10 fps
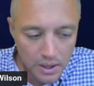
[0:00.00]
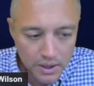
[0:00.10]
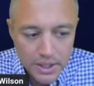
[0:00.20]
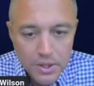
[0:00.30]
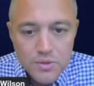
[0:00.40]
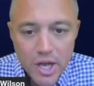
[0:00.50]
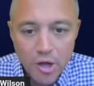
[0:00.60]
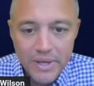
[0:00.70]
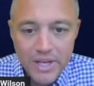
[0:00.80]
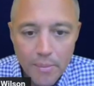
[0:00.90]
Can you
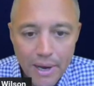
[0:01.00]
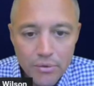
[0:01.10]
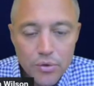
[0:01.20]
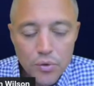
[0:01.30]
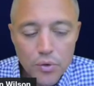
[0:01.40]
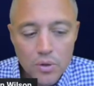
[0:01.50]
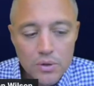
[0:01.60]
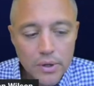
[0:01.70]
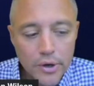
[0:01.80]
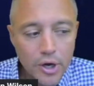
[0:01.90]
tell me about
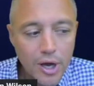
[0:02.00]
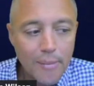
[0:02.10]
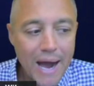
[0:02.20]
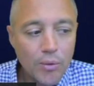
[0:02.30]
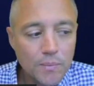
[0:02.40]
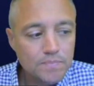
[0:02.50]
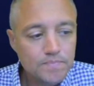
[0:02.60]
Google Learn About?